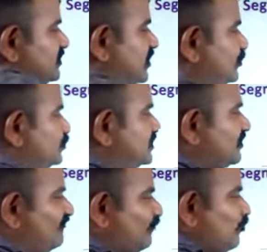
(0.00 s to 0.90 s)
using the
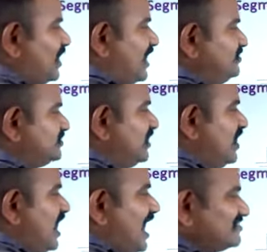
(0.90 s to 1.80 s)
4 lines
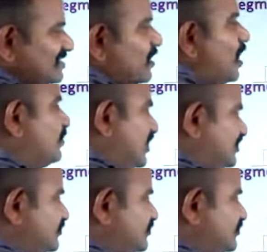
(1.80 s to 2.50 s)
as a common lines.